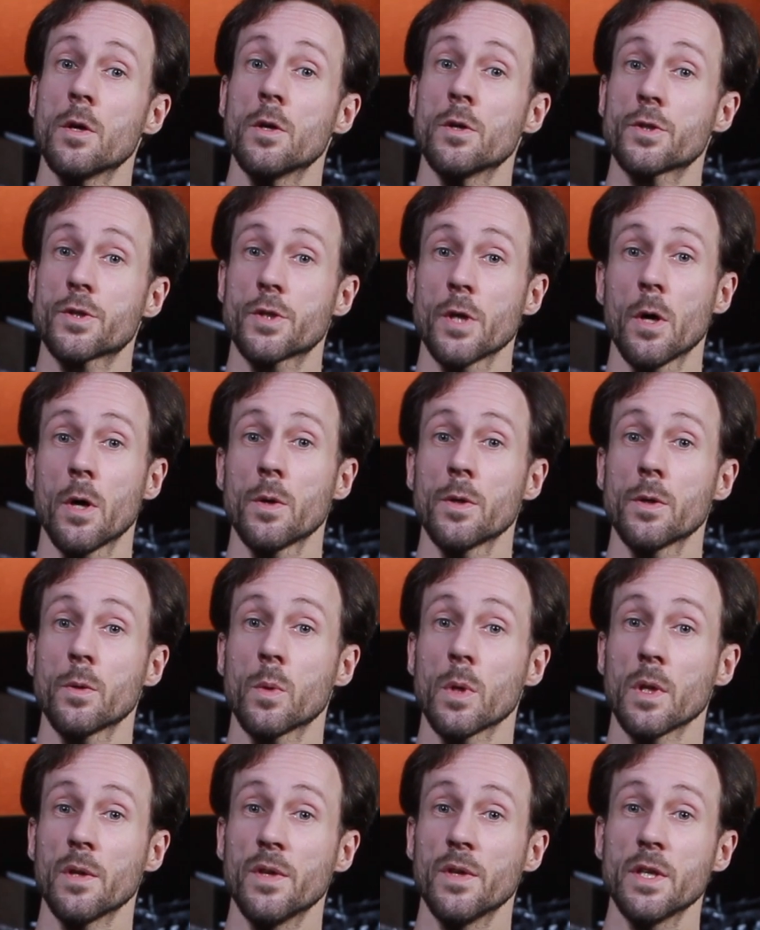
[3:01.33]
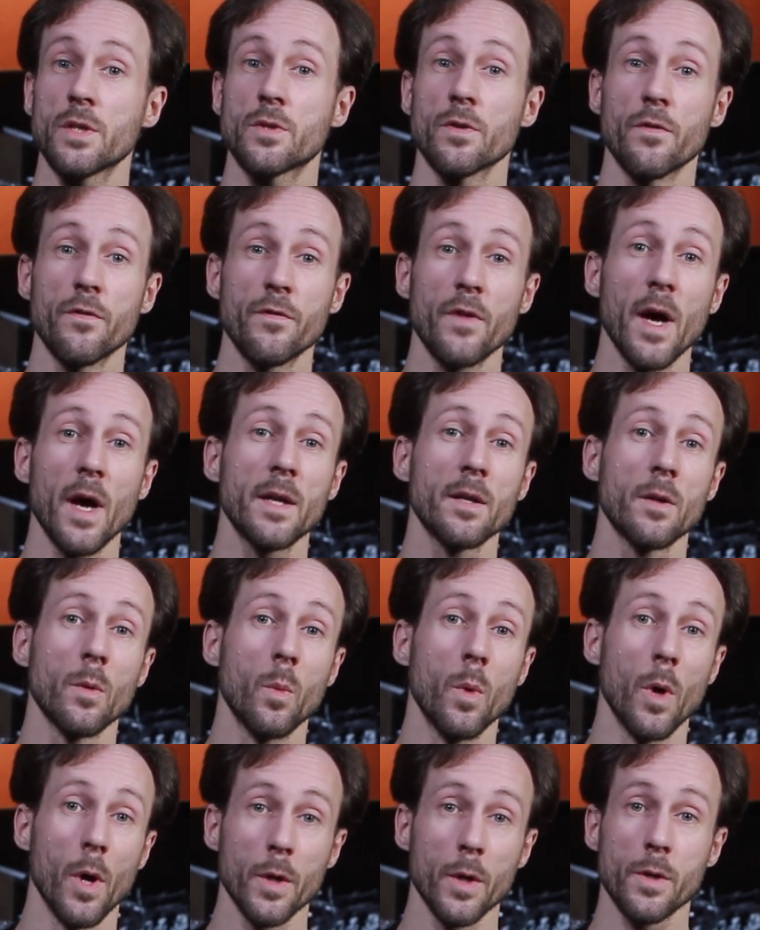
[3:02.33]
So you will need to find a
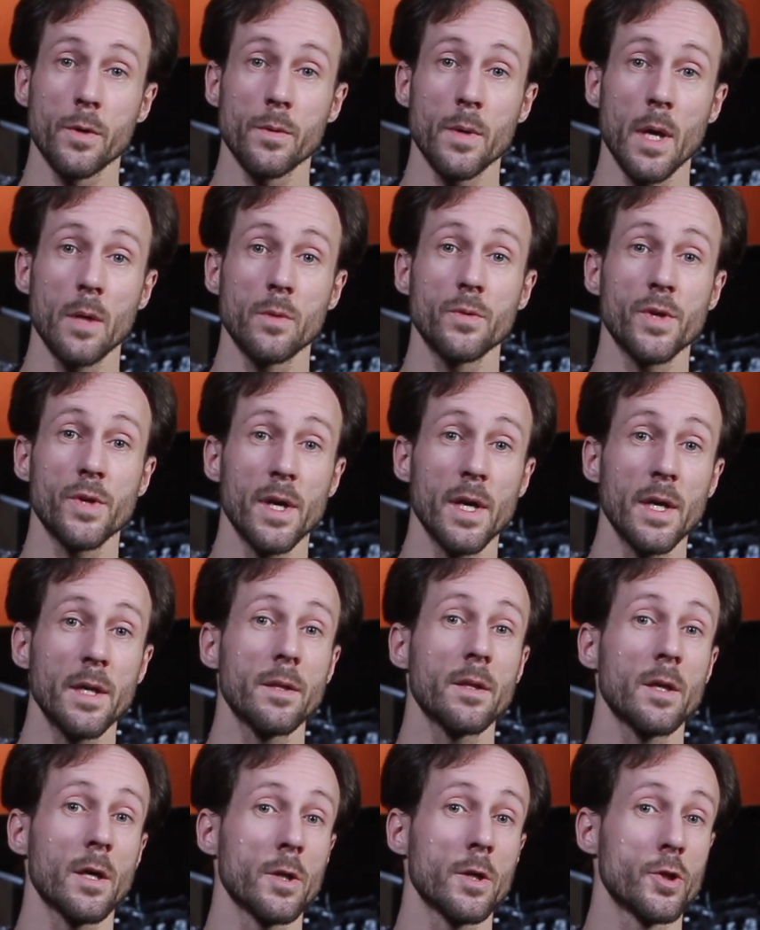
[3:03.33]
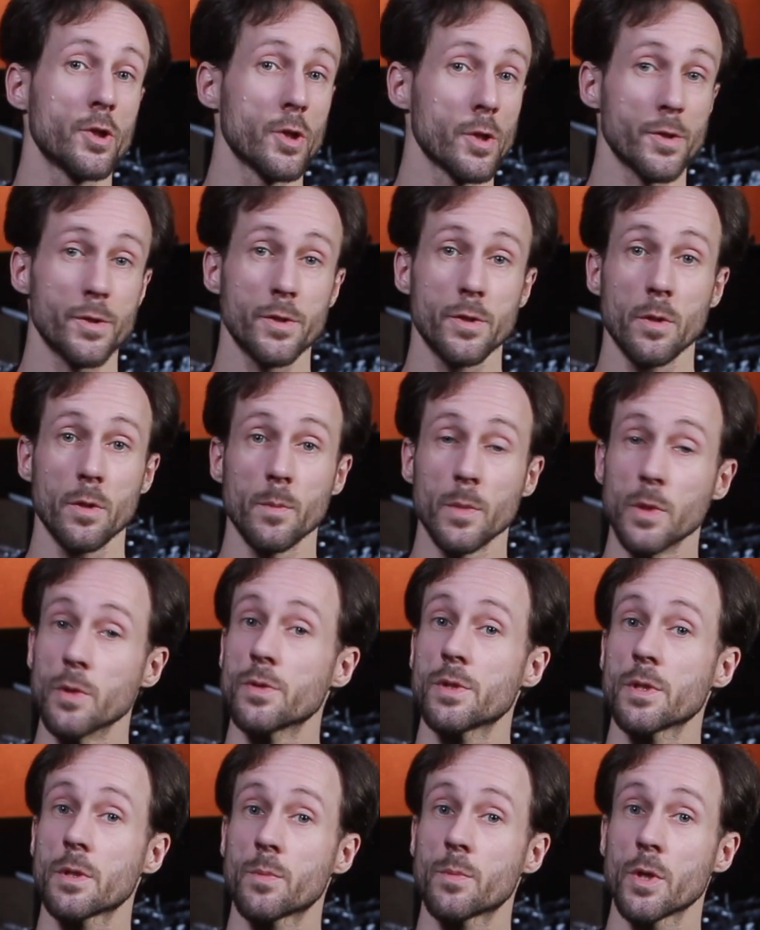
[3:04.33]
workaround and adjust your
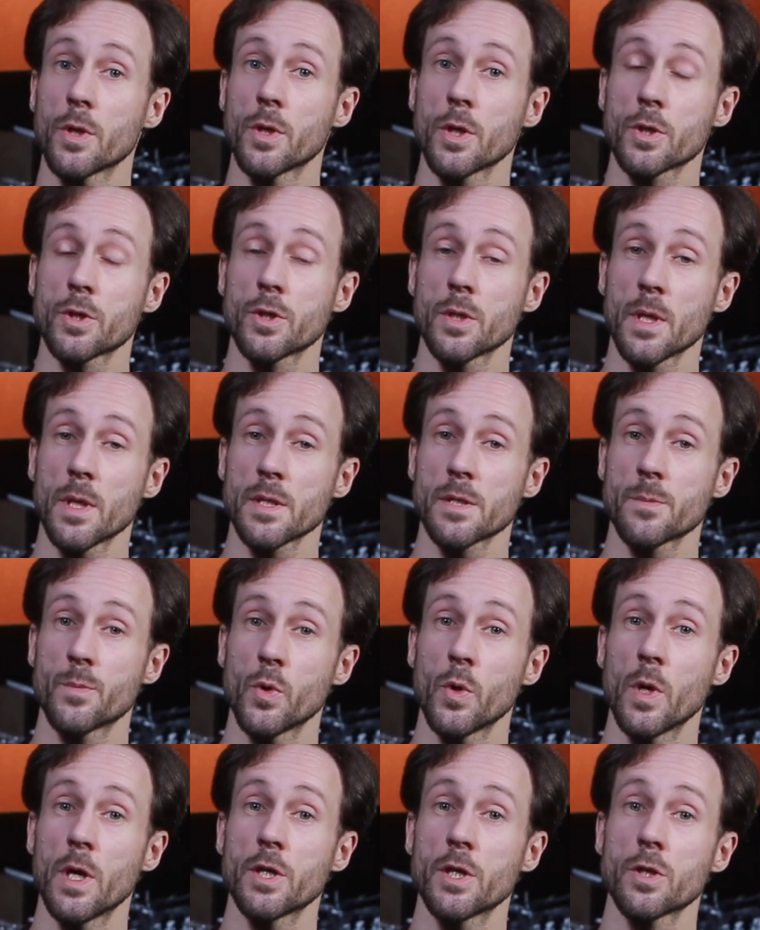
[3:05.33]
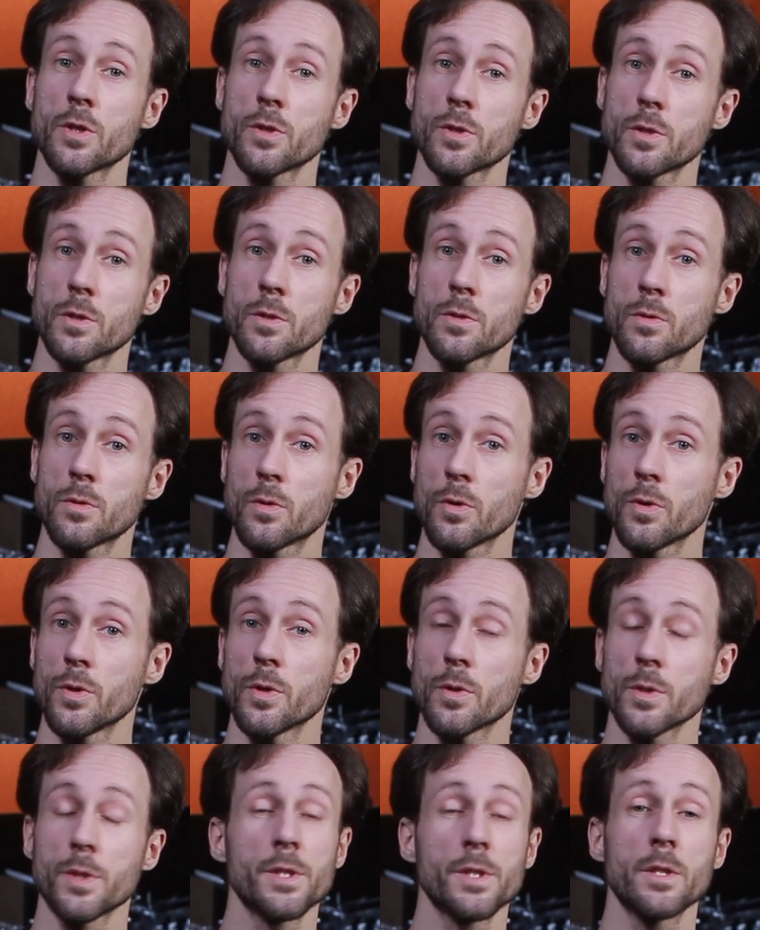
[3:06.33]
music production aspirations to
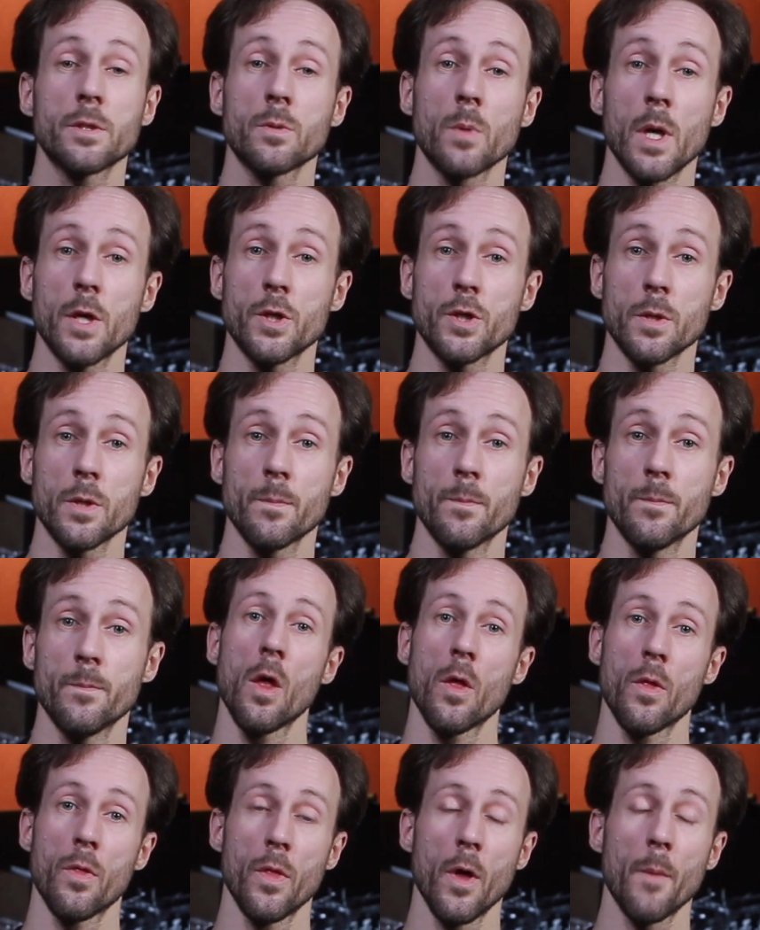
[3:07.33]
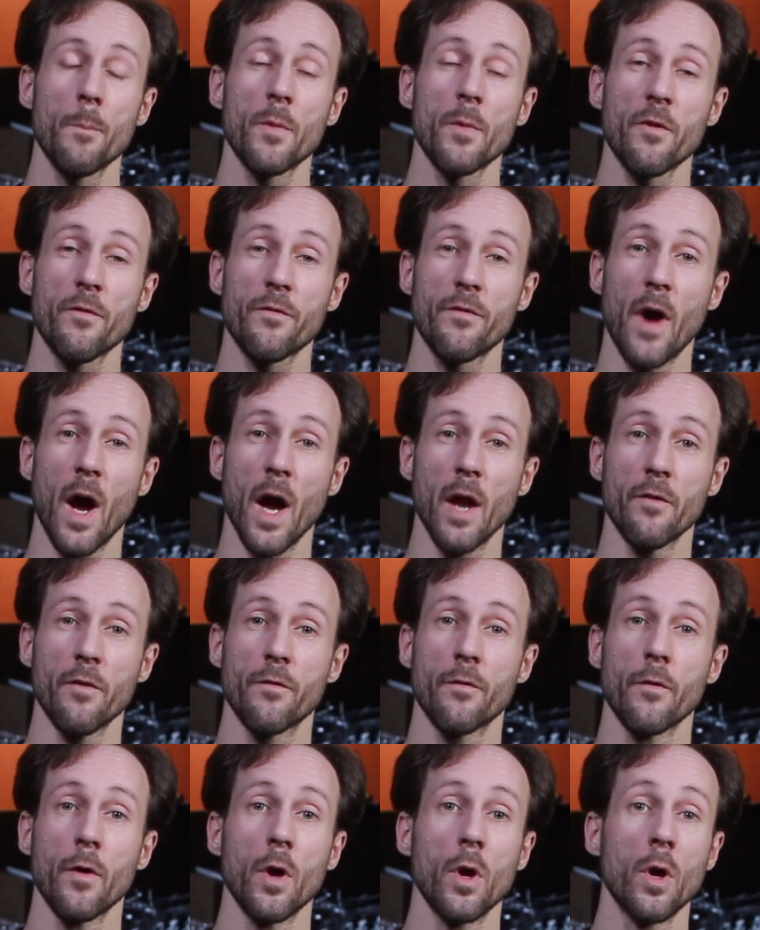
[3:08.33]
your situation. Number
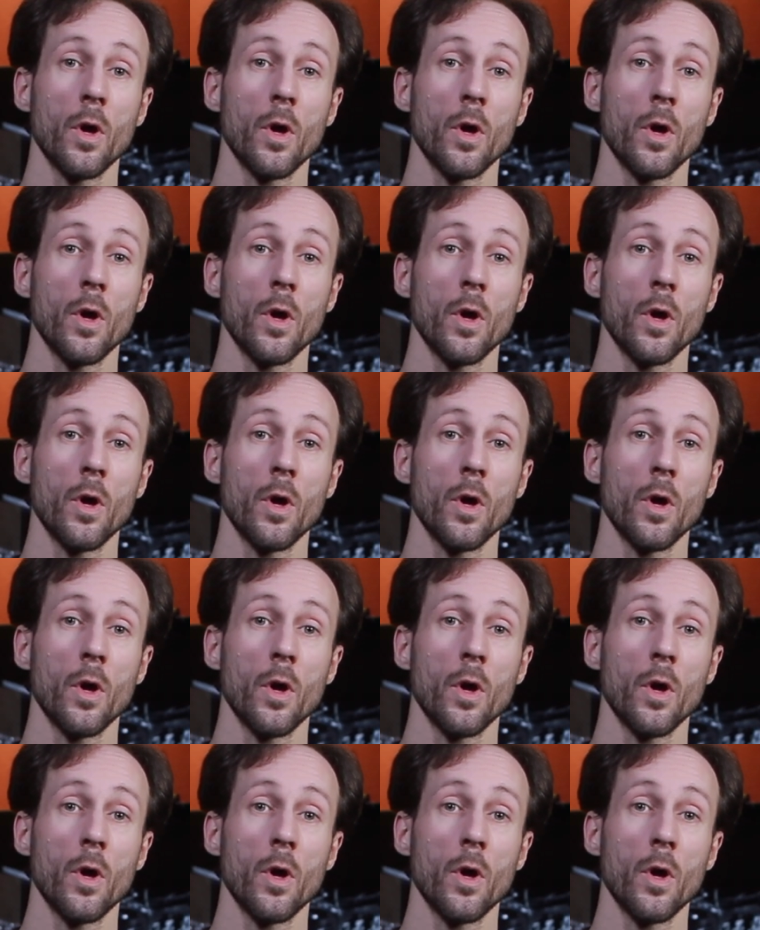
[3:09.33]
5.